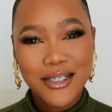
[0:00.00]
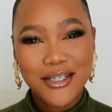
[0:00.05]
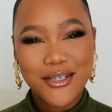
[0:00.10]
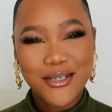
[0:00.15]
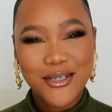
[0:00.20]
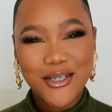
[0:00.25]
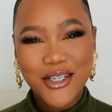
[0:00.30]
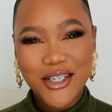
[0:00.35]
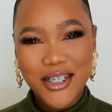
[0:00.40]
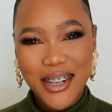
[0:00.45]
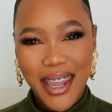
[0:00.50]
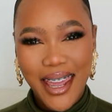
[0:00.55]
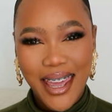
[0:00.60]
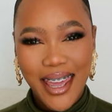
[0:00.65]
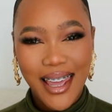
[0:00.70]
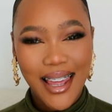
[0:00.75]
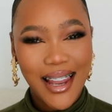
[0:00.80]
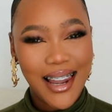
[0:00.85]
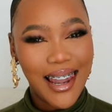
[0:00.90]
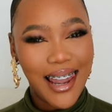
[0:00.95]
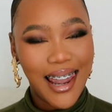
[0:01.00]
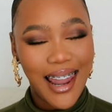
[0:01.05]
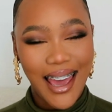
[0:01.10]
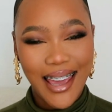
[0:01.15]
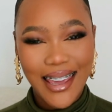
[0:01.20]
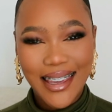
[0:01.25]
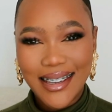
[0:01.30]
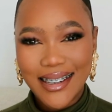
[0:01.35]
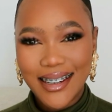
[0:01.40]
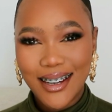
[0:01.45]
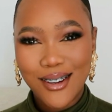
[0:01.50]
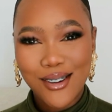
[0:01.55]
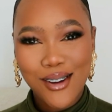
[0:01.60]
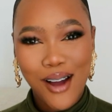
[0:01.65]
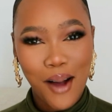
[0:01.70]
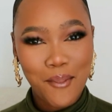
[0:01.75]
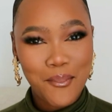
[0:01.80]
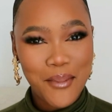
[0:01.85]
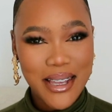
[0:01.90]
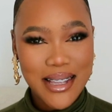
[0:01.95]
Do share, like,
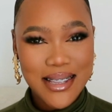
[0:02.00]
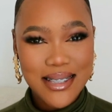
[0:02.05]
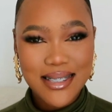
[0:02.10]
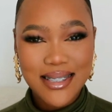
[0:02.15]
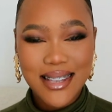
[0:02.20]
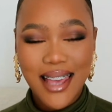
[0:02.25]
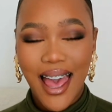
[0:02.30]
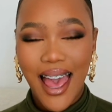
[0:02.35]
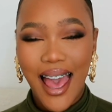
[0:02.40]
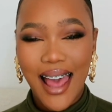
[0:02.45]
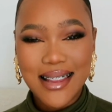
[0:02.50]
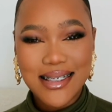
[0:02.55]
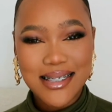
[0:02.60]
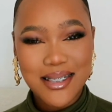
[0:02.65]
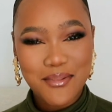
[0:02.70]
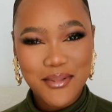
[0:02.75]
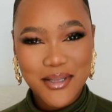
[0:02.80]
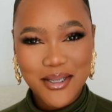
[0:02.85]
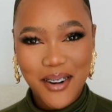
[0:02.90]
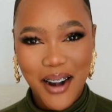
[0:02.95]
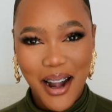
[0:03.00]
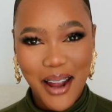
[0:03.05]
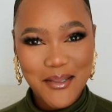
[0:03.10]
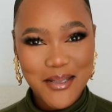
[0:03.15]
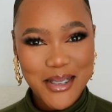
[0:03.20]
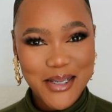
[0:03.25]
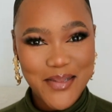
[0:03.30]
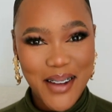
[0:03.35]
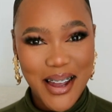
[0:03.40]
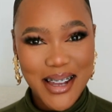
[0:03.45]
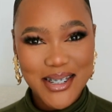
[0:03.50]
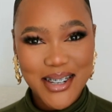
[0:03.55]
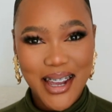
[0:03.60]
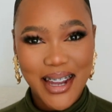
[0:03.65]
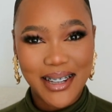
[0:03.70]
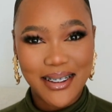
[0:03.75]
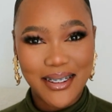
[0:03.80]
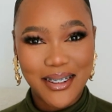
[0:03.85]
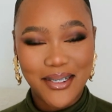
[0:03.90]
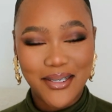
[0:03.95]
comment, and subscribe to my
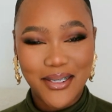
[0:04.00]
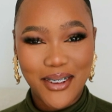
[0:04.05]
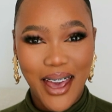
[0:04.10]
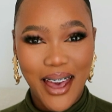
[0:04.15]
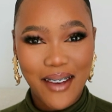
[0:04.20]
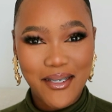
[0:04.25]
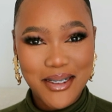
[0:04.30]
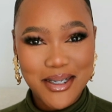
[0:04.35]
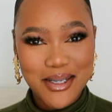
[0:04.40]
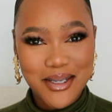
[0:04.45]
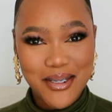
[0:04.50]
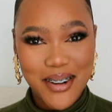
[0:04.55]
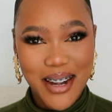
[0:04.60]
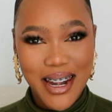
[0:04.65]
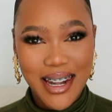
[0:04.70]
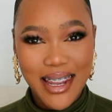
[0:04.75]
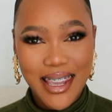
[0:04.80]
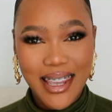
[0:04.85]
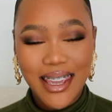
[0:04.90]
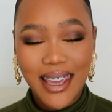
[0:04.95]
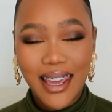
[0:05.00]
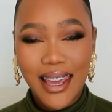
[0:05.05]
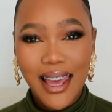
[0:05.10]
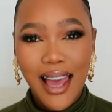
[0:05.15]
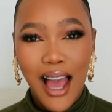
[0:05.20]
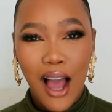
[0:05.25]
channel if you haven't already.